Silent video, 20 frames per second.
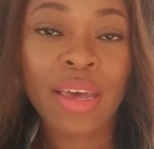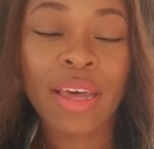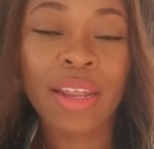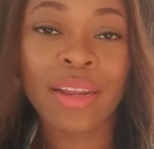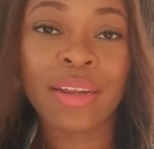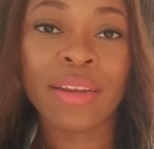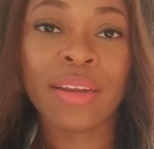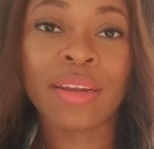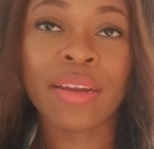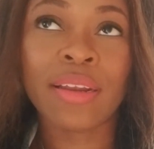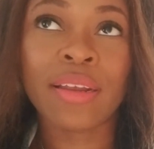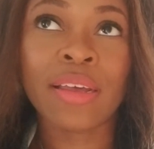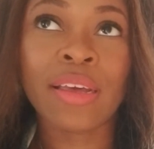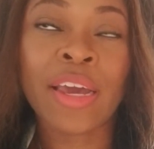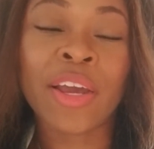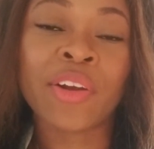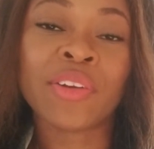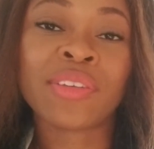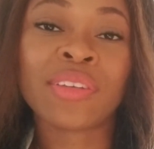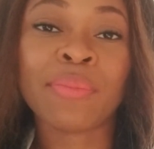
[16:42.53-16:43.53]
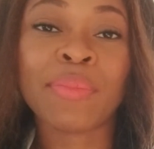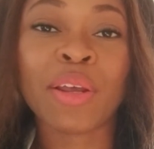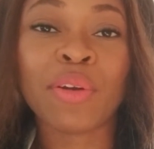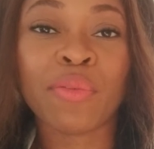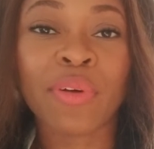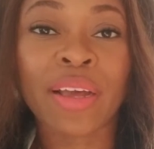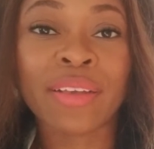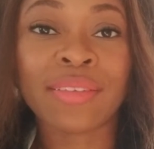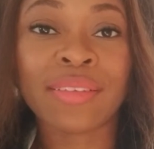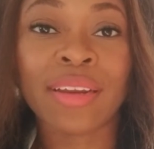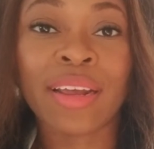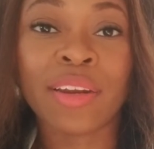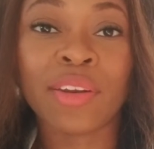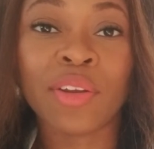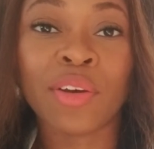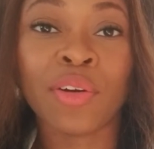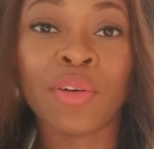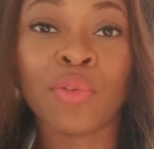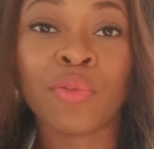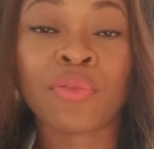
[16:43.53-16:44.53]
and here's some advice that I
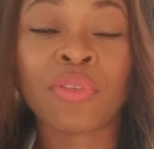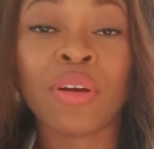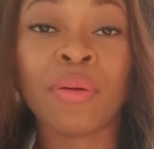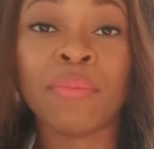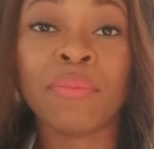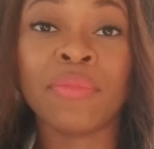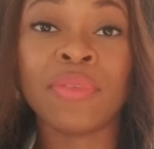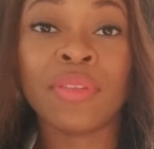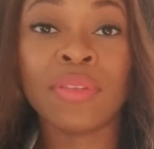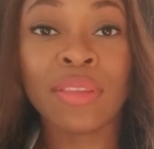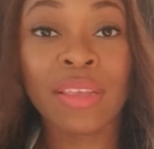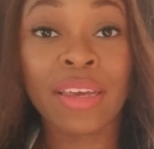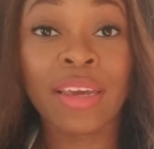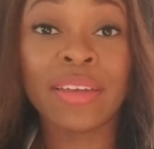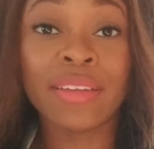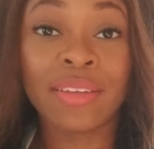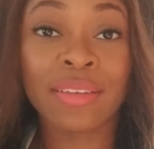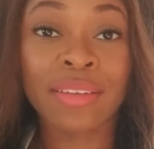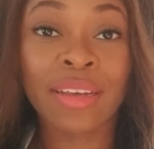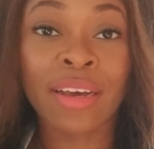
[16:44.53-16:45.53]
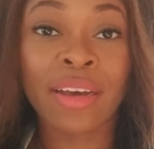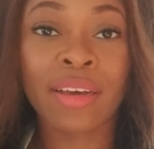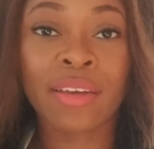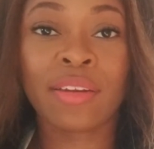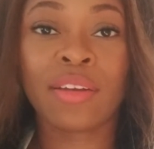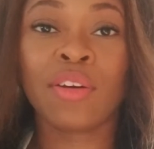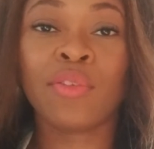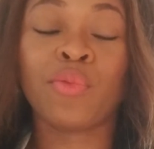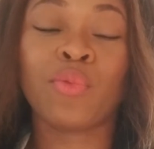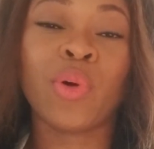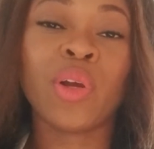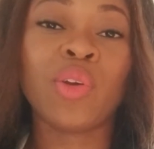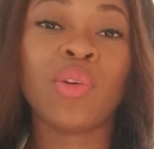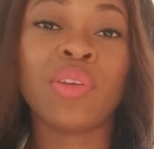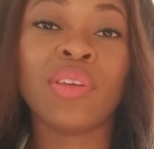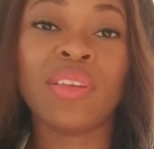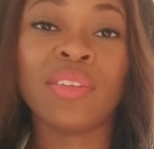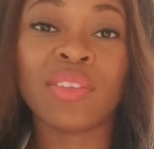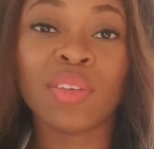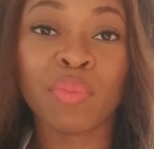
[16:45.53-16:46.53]
know from the inside of what
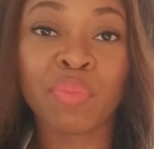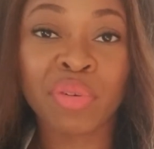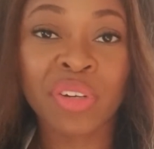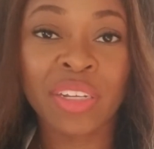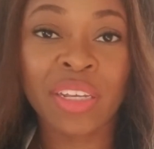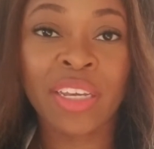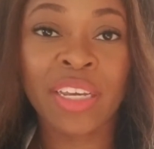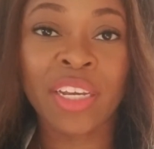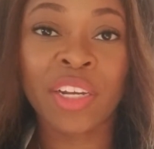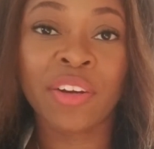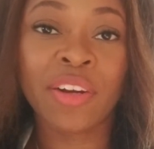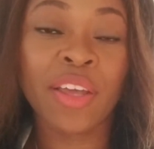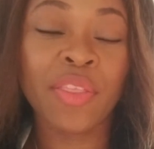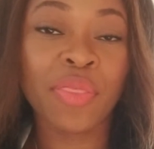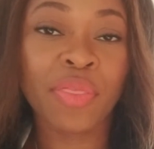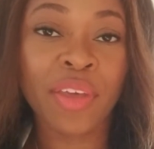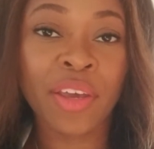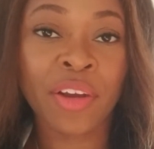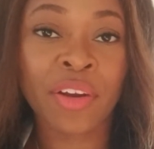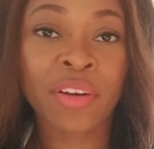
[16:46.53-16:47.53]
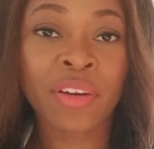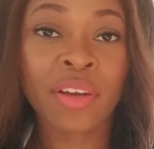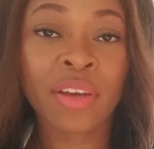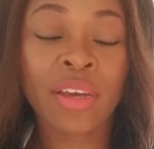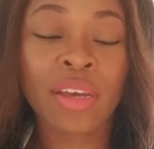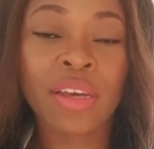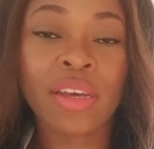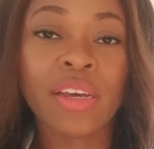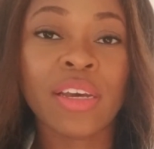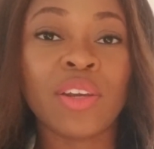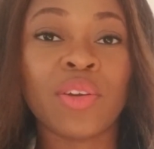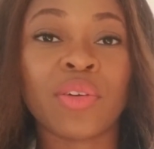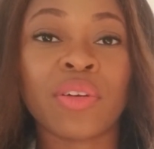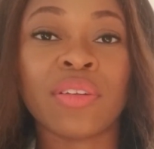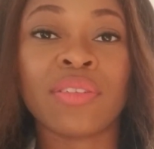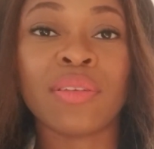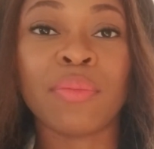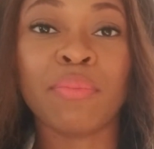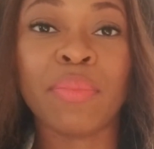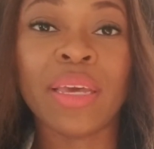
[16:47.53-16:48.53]
you need to put here and there in
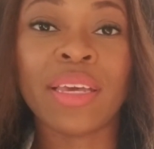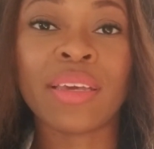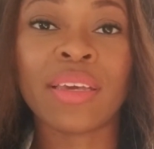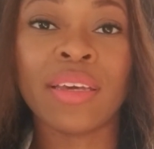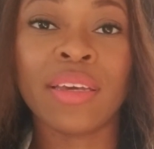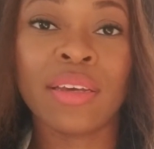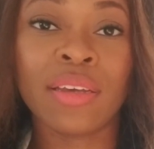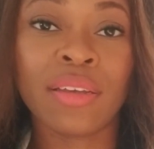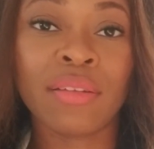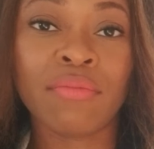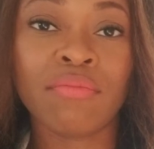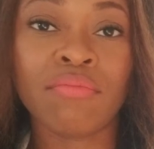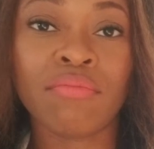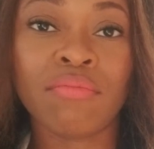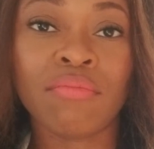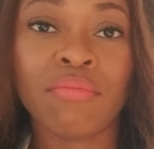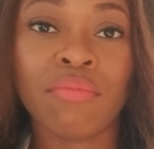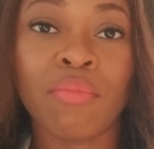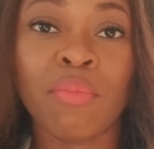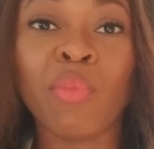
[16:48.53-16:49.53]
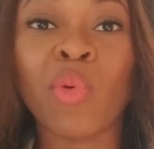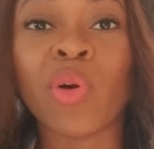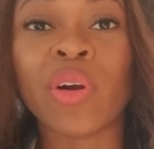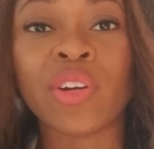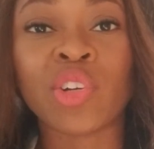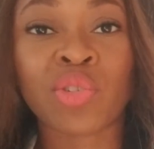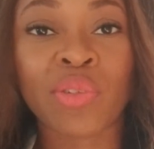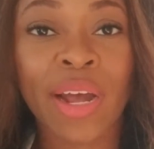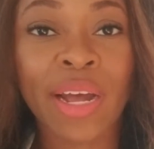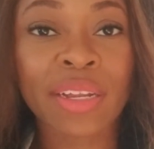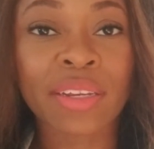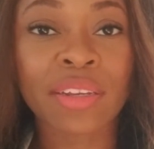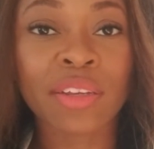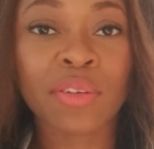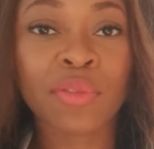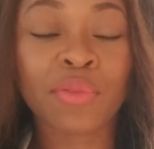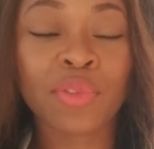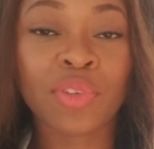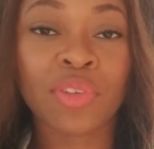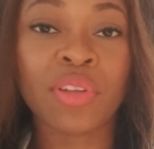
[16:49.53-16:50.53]
order to make it more
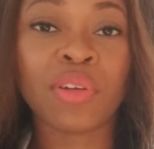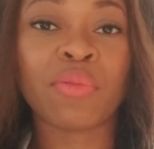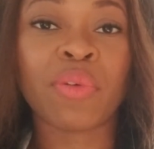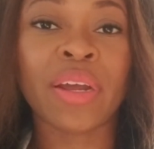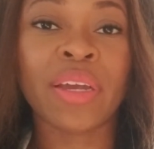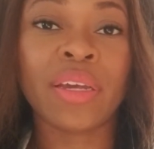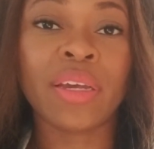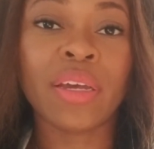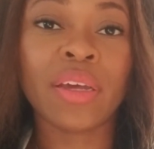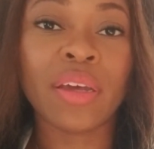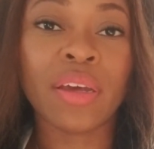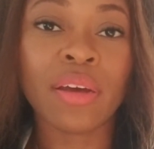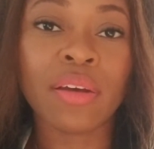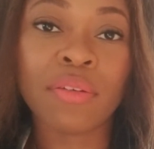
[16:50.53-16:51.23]
attractive to the right